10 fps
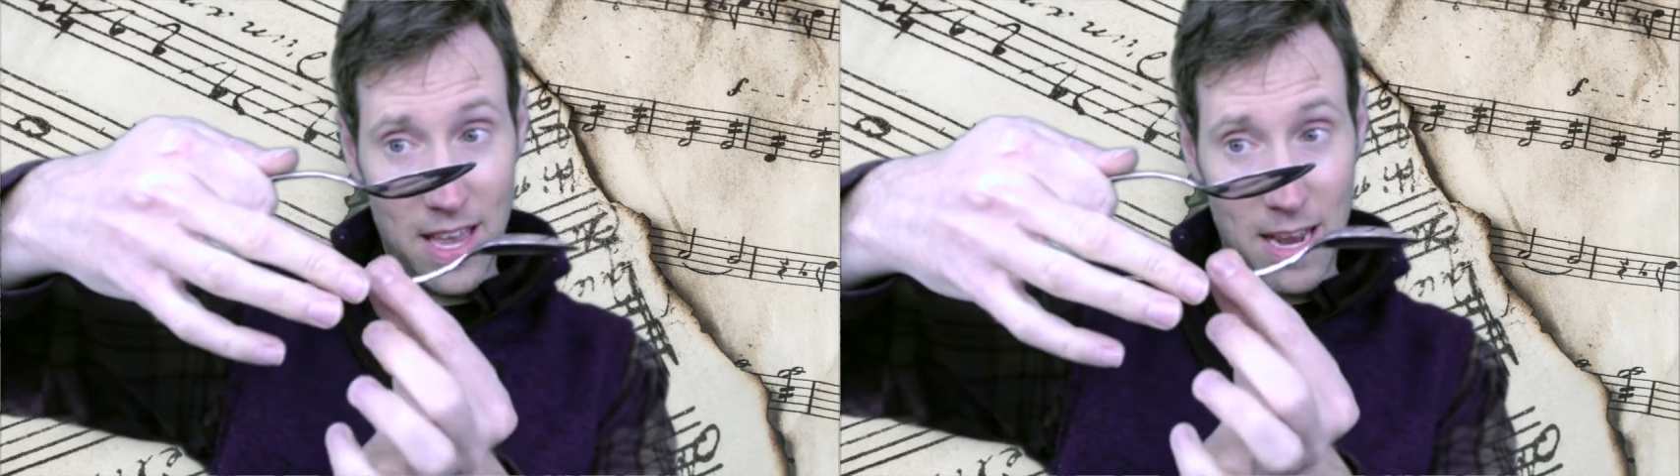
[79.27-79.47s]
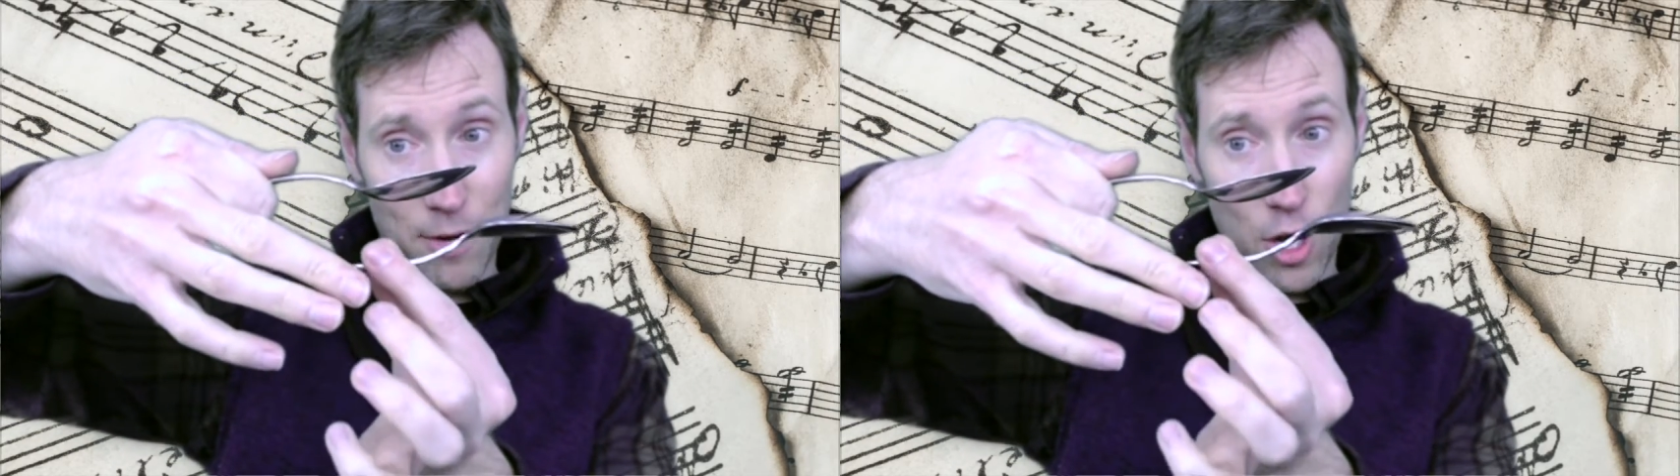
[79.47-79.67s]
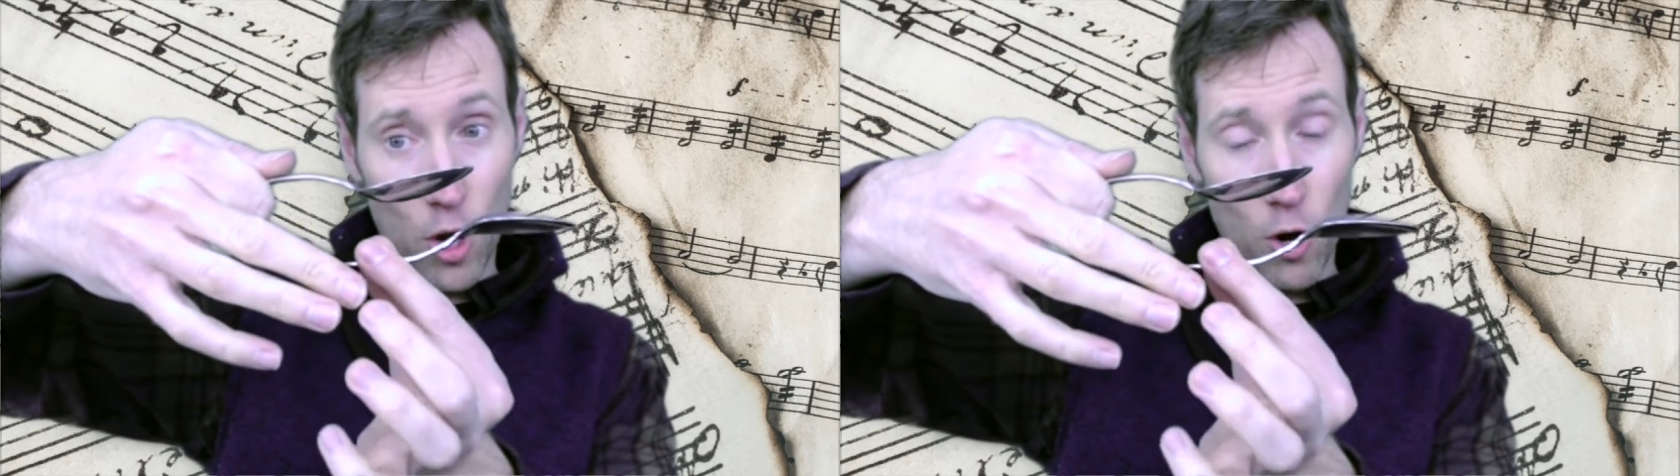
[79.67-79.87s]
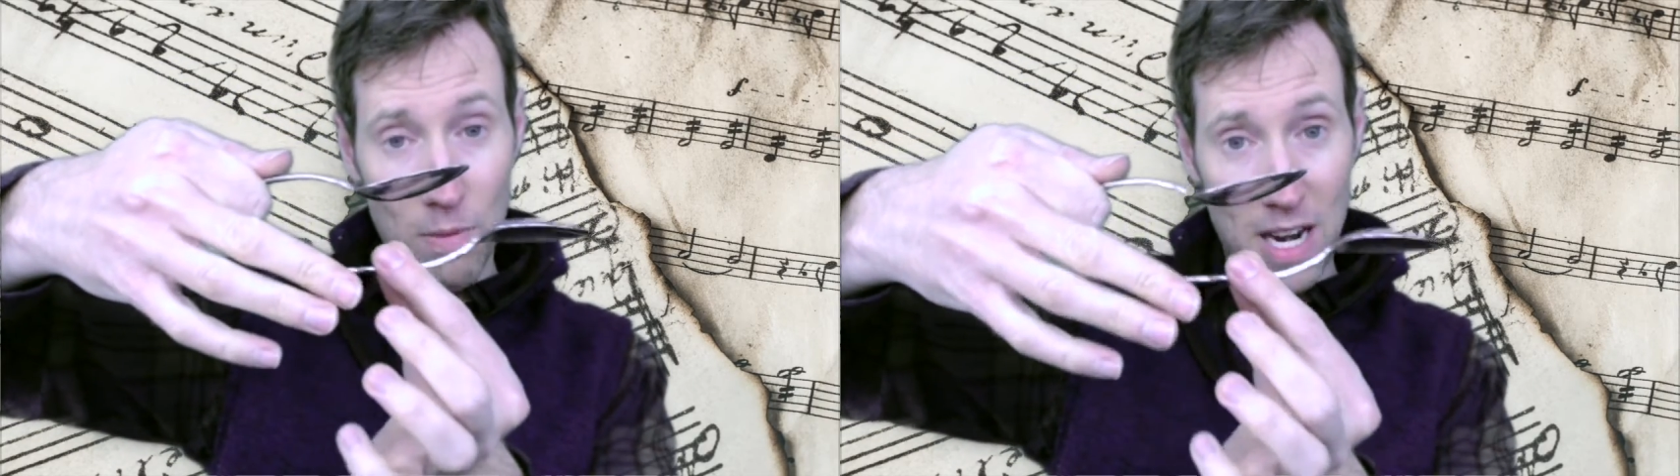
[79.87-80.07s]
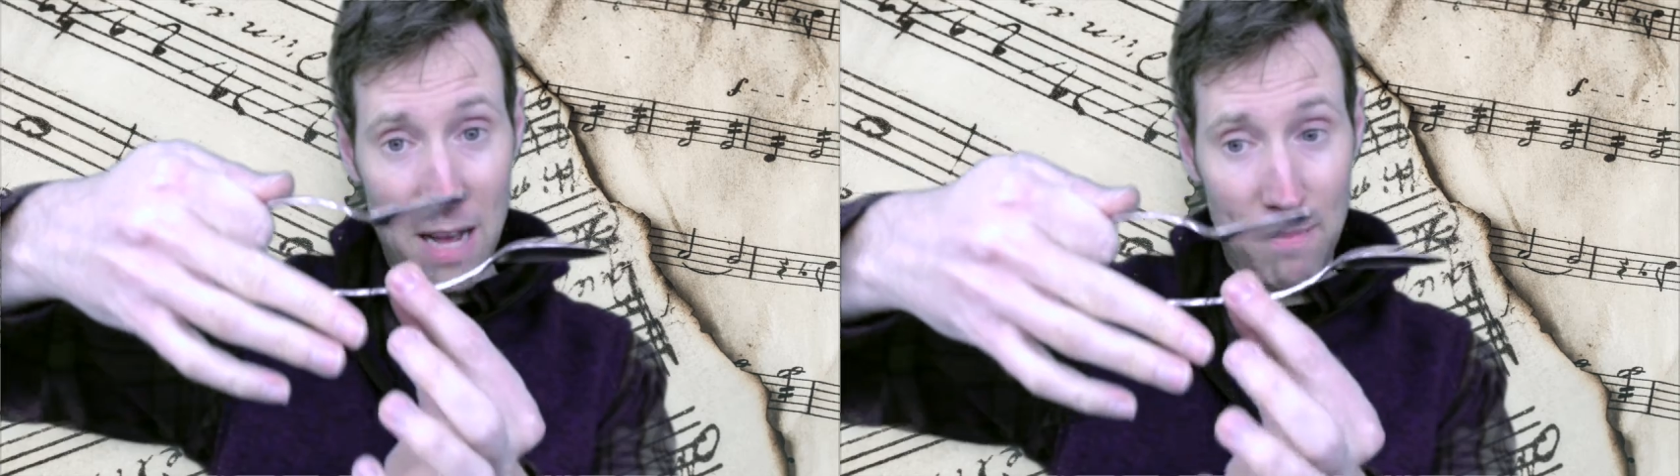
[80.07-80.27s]
I'm going to
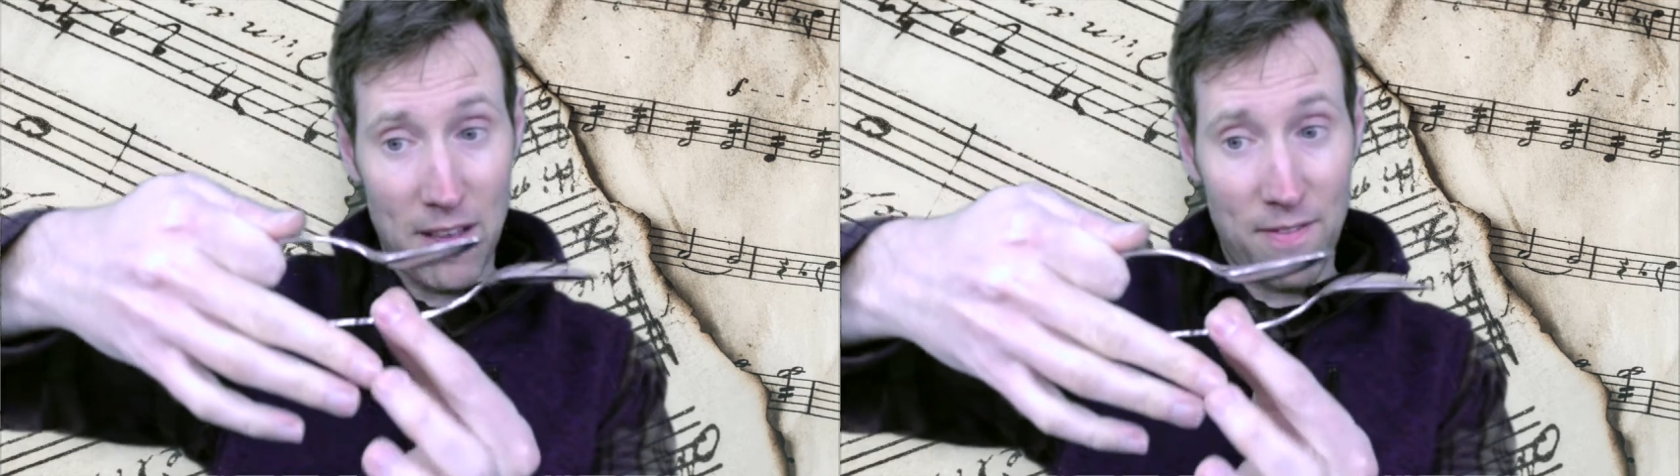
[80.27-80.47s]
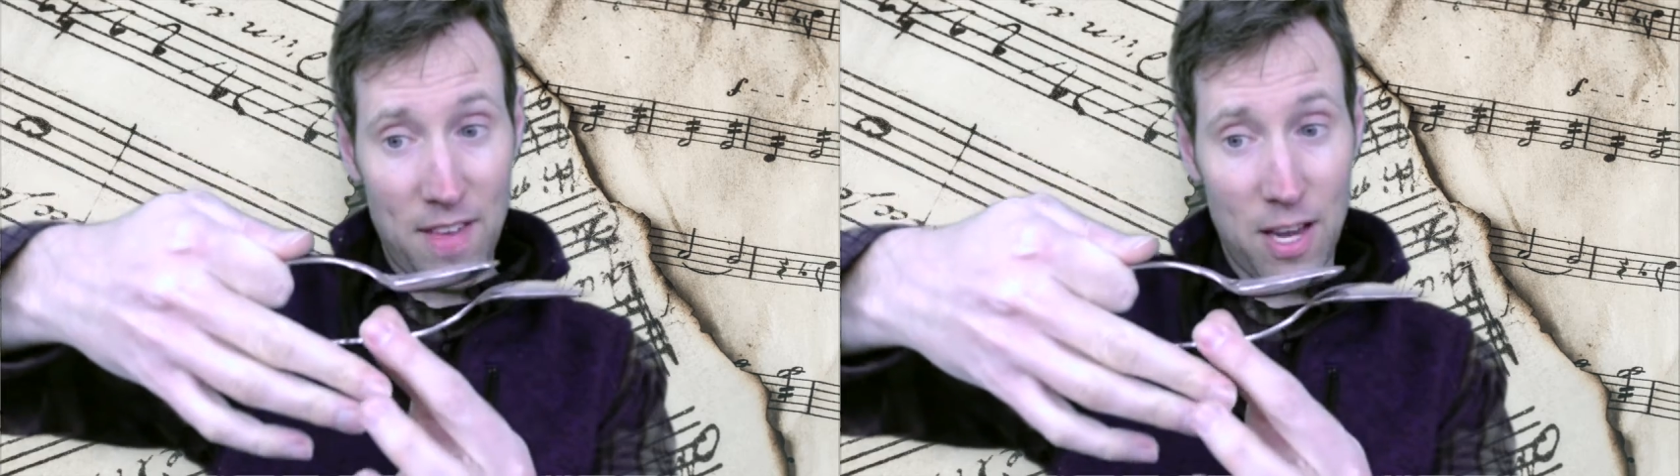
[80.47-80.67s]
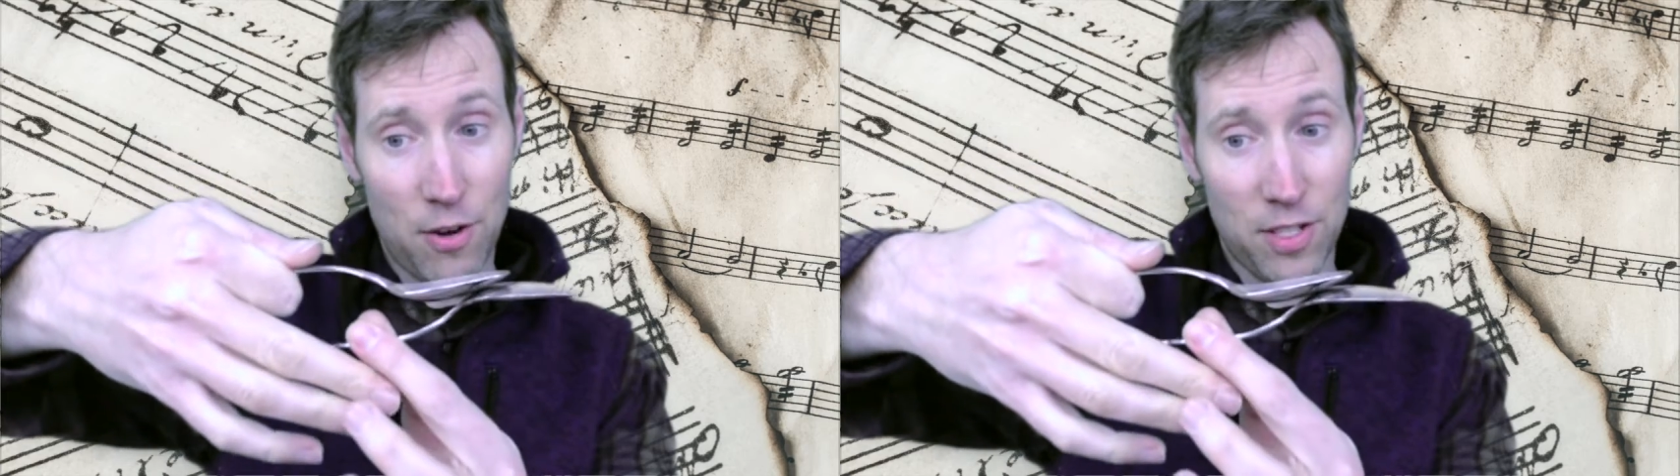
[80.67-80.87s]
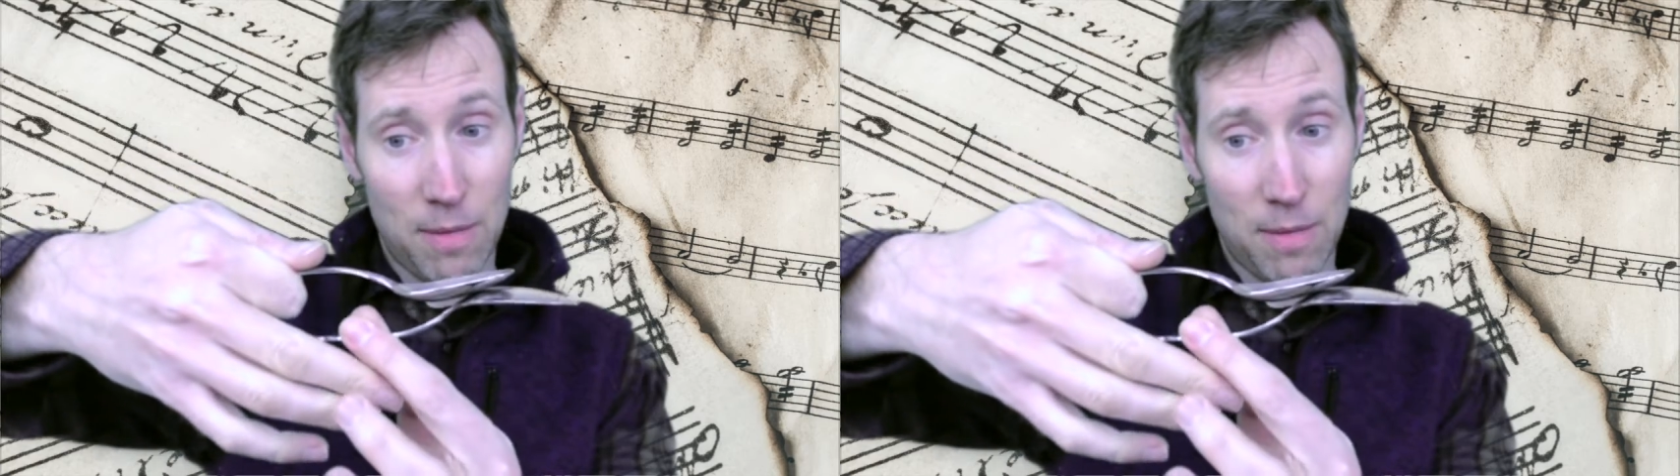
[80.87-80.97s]
open up my fingers.